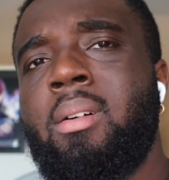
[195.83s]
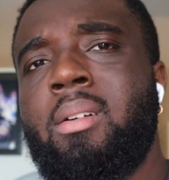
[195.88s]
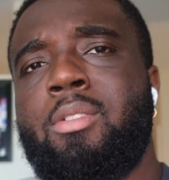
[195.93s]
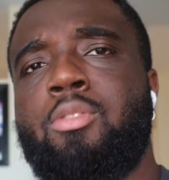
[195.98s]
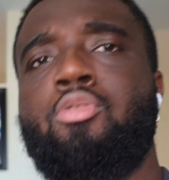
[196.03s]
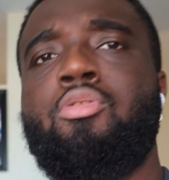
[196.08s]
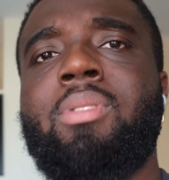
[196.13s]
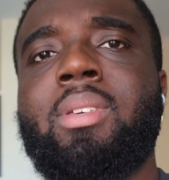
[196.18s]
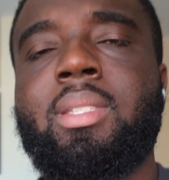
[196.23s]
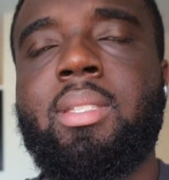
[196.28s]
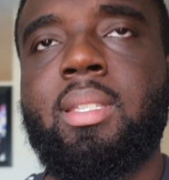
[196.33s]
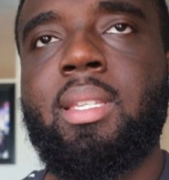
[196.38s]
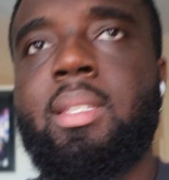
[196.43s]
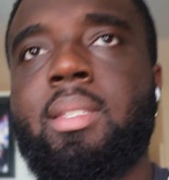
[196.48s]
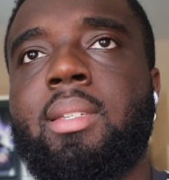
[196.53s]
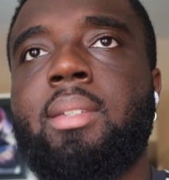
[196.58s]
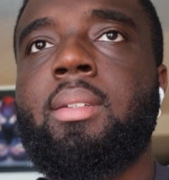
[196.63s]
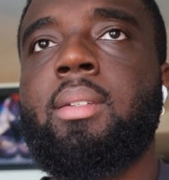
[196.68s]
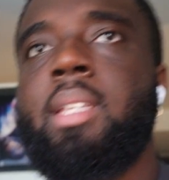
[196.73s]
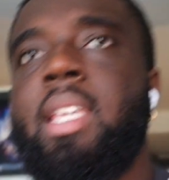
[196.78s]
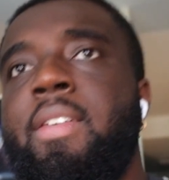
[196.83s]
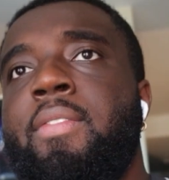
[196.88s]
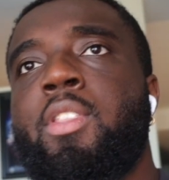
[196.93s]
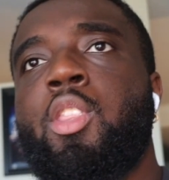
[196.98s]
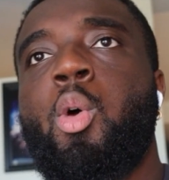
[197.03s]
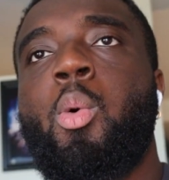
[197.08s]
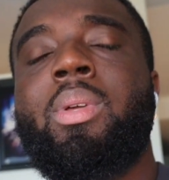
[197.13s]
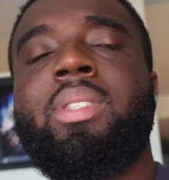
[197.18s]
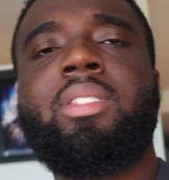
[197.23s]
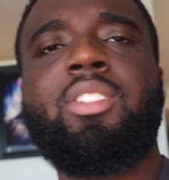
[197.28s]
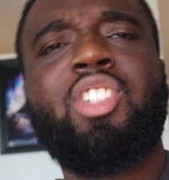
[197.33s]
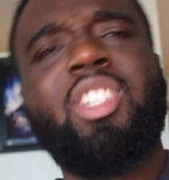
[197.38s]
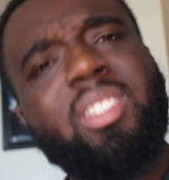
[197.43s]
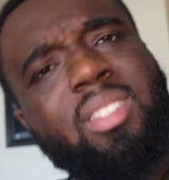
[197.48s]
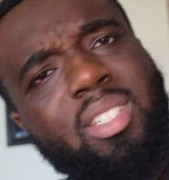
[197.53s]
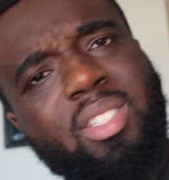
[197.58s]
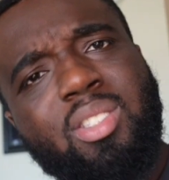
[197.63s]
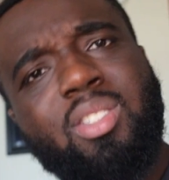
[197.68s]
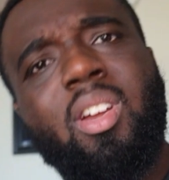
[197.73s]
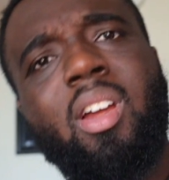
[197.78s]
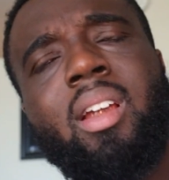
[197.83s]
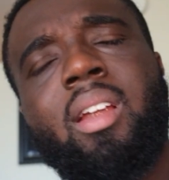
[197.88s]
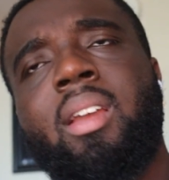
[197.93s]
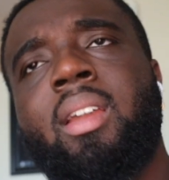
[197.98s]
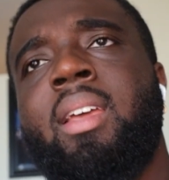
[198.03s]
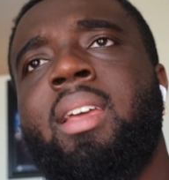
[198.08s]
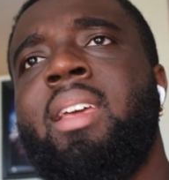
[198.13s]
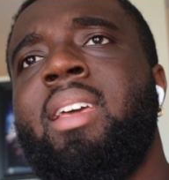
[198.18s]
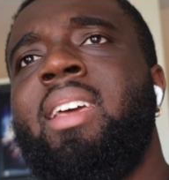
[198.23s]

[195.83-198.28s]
through the season, even though it's just the start.